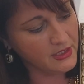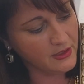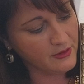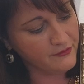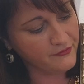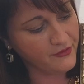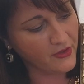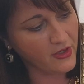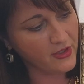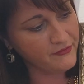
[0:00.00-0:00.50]

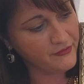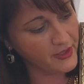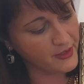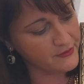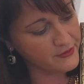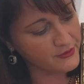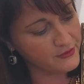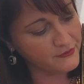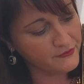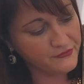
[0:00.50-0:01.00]

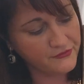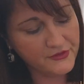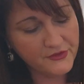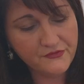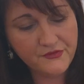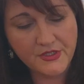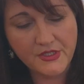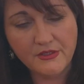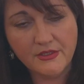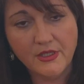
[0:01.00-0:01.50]

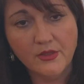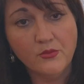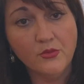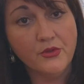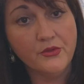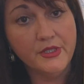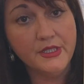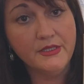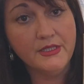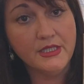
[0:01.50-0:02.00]
550 that
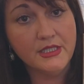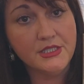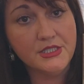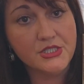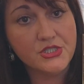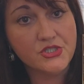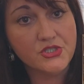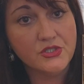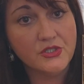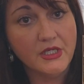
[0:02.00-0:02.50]
were in the
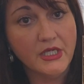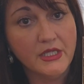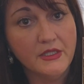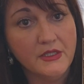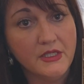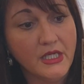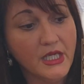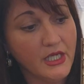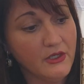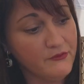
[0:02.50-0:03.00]
edition
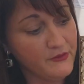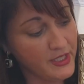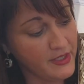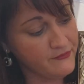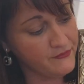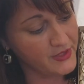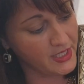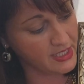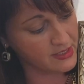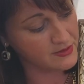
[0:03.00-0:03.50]
and have
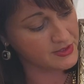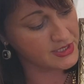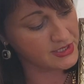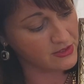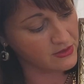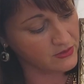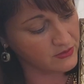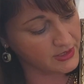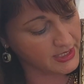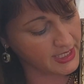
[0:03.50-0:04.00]
now
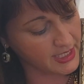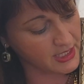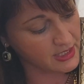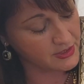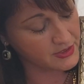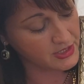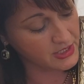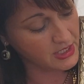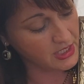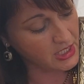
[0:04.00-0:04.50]
sold out.